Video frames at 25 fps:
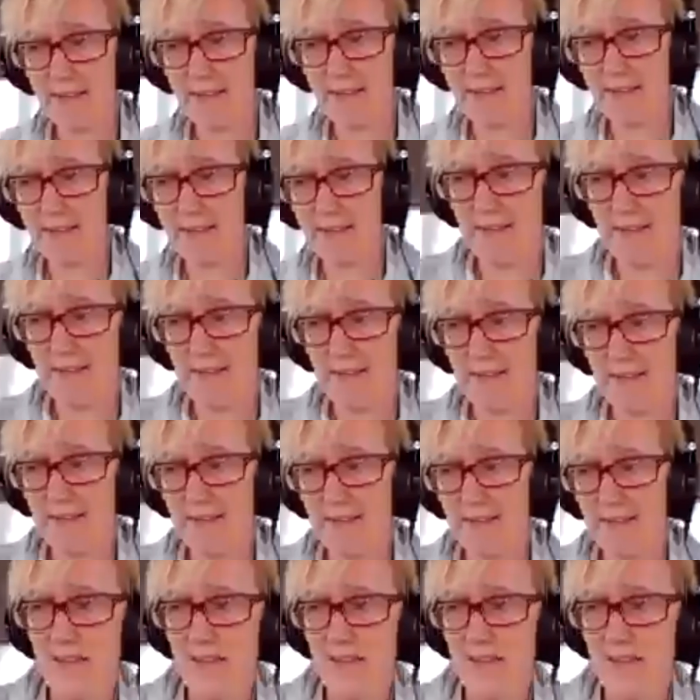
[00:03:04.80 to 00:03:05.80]
instrument.
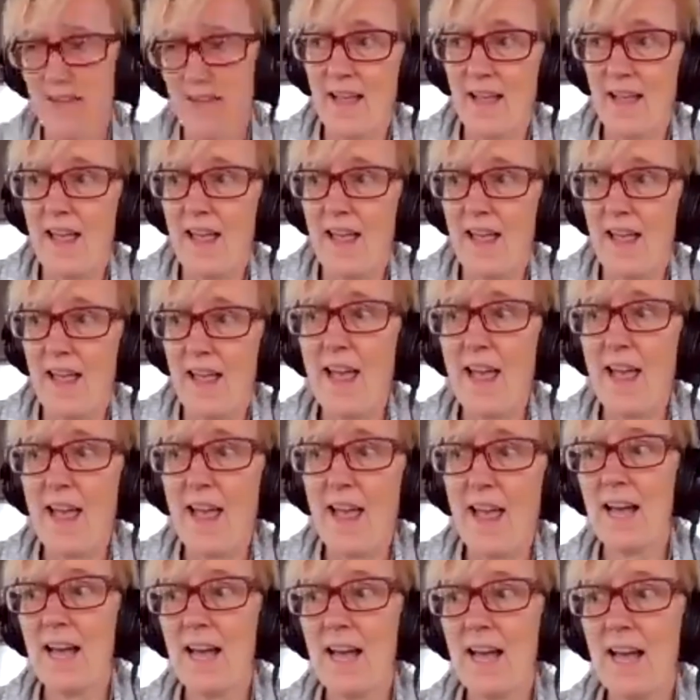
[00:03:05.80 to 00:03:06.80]

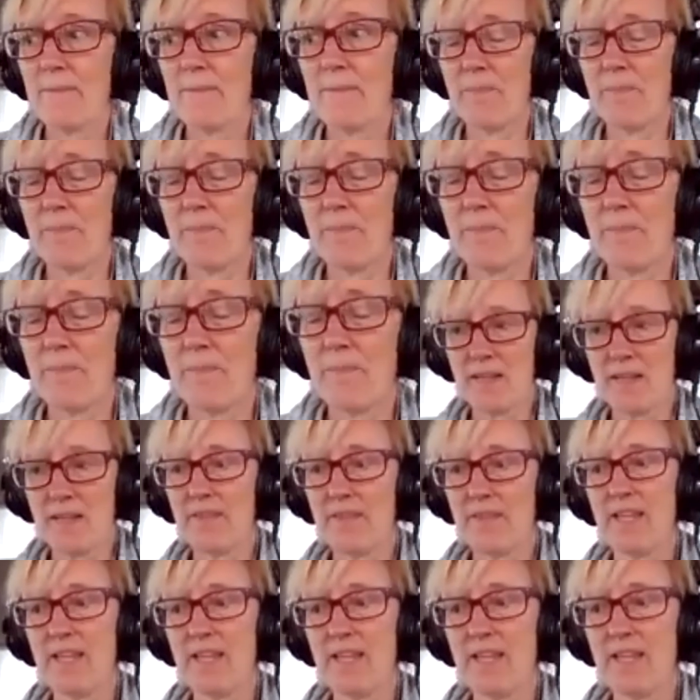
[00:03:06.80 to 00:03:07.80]
And
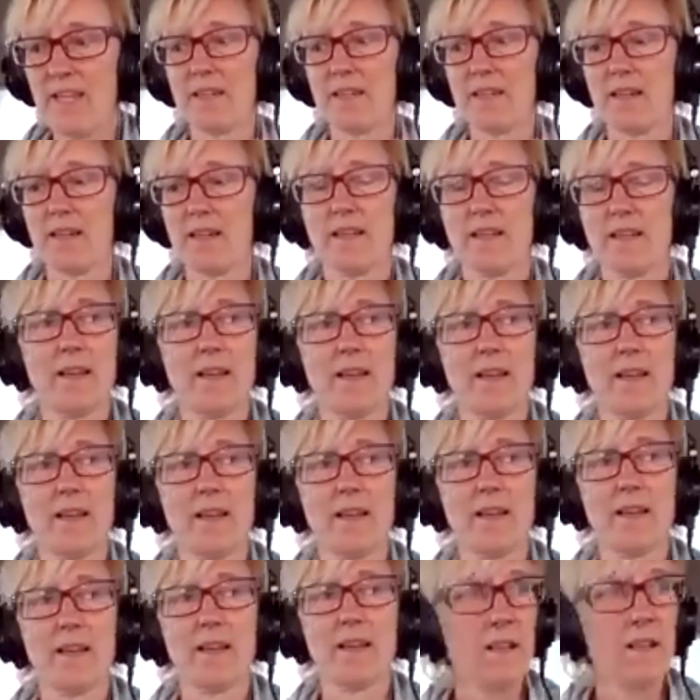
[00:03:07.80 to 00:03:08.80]
then
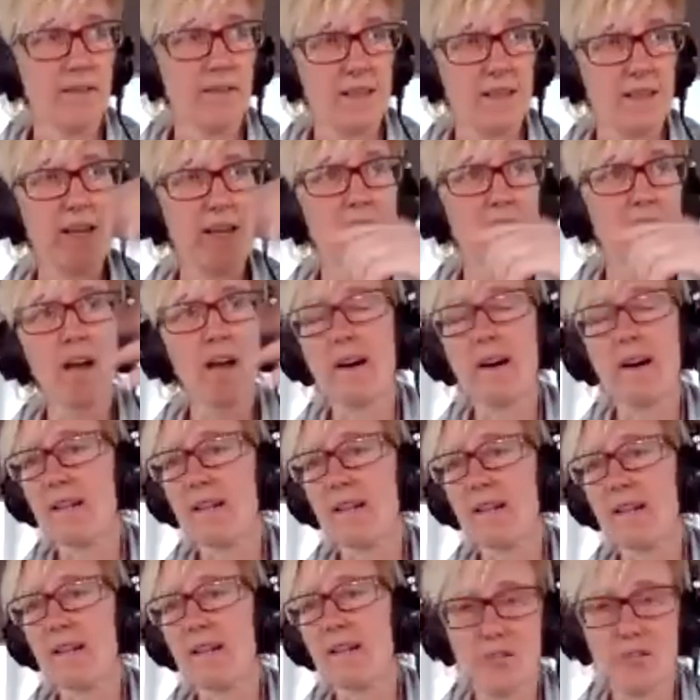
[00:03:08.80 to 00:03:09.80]
they nod
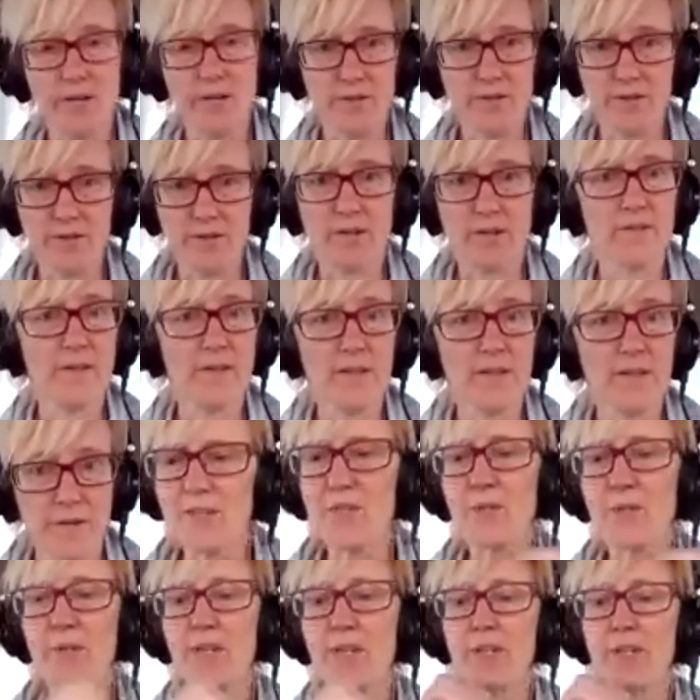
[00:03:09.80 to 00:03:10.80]
at each other that they're
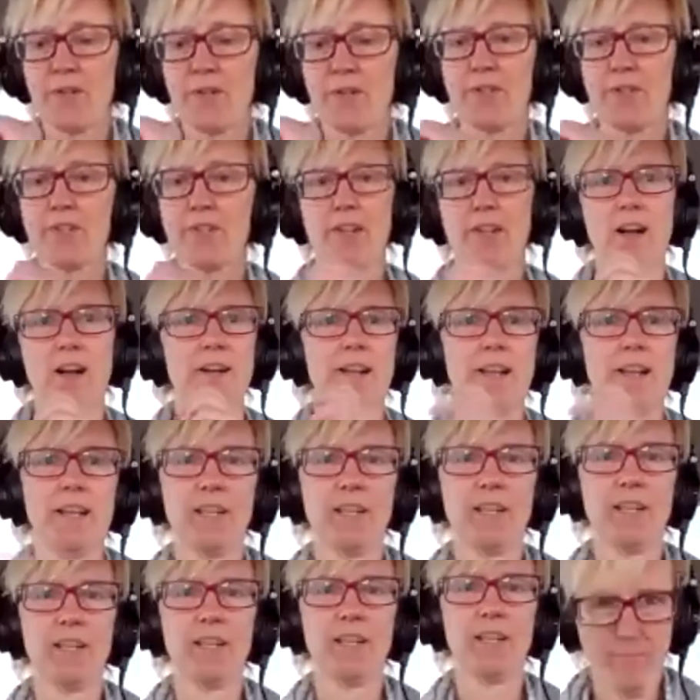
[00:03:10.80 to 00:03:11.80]
so he turns it on
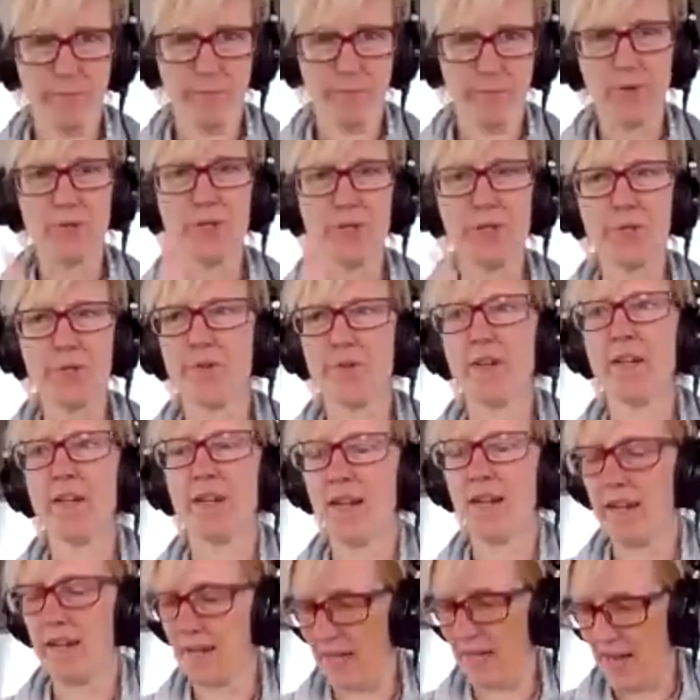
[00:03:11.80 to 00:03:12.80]
in, blows through it,
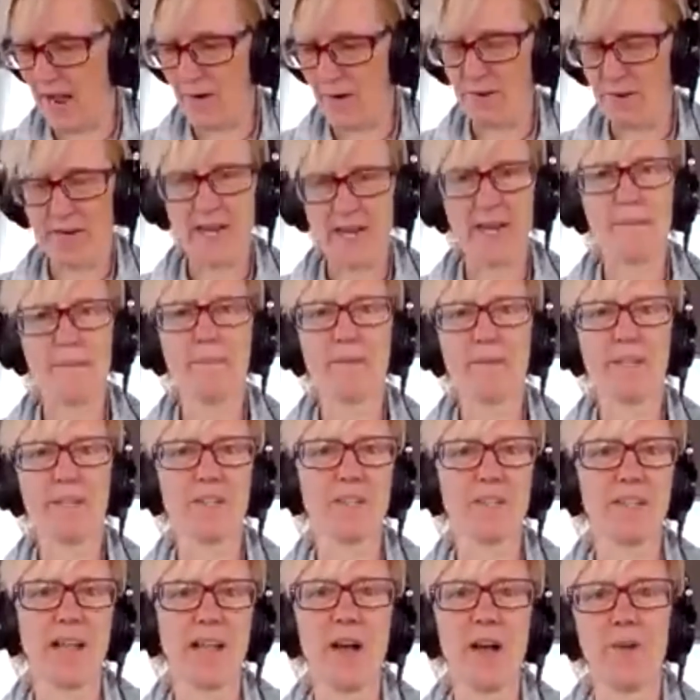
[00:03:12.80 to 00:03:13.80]
and out came this
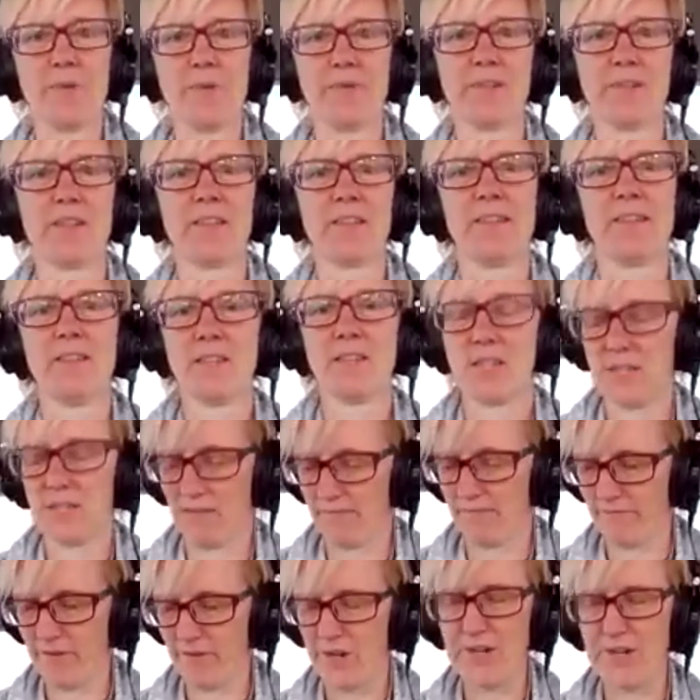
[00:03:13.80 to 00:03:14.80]
sound, this
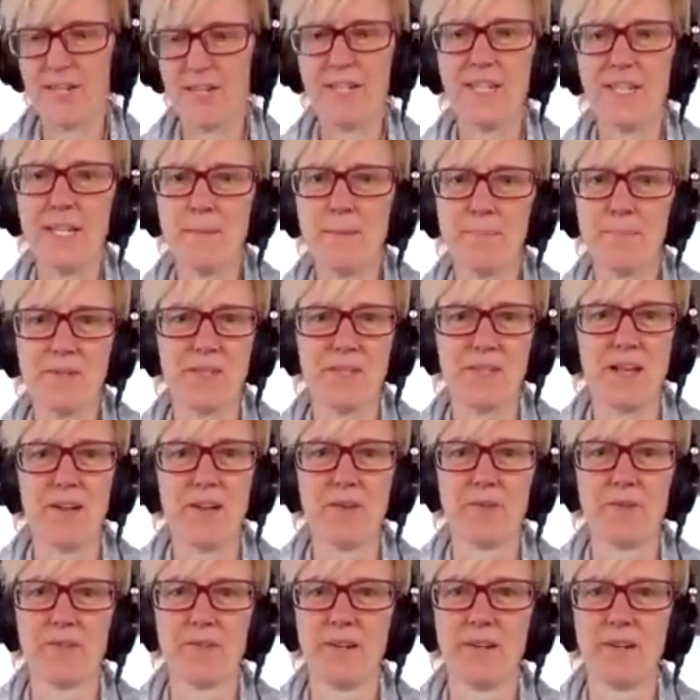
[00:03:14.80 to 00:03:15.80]
very deep
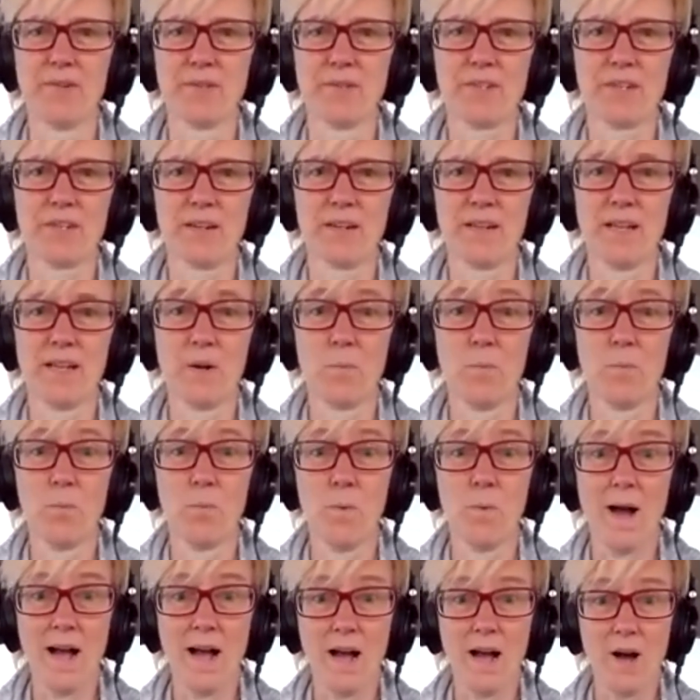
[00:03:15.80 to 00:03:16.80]
sound. And I was kind of like,
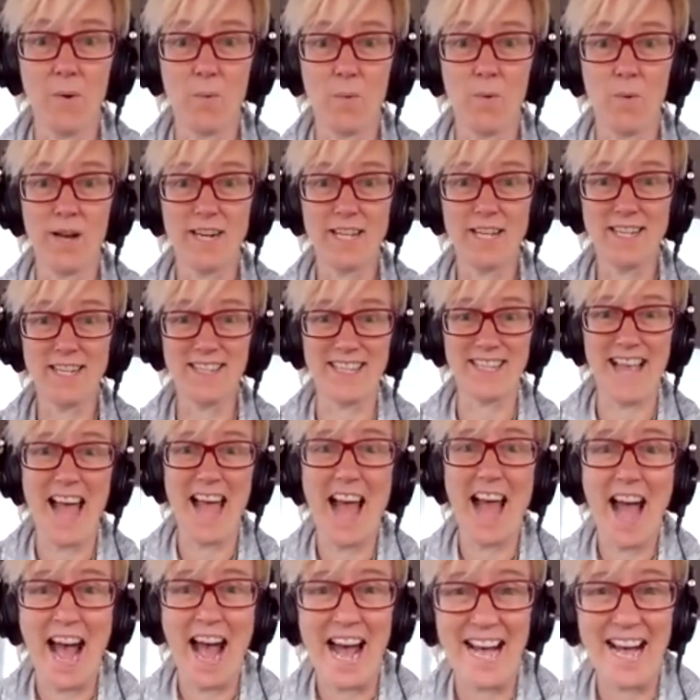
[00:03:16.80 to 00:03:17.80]
wow, what is
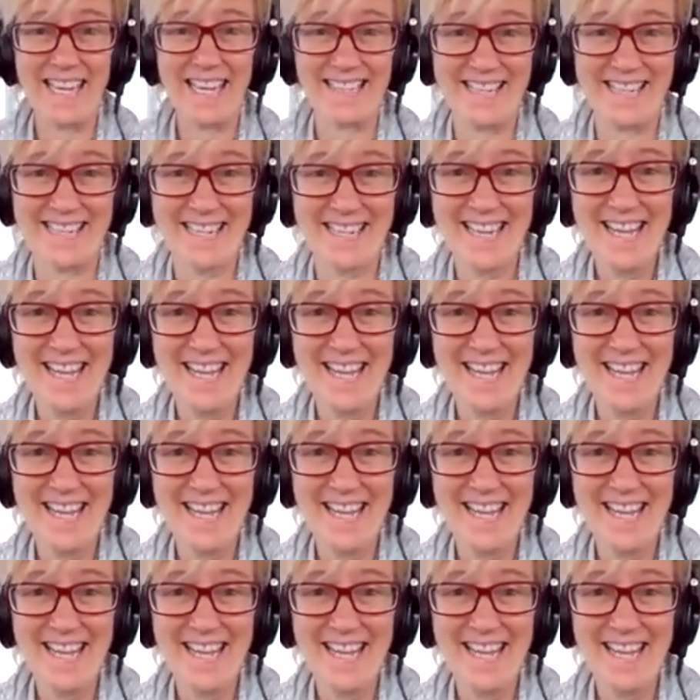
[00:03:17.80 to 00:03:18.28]
that?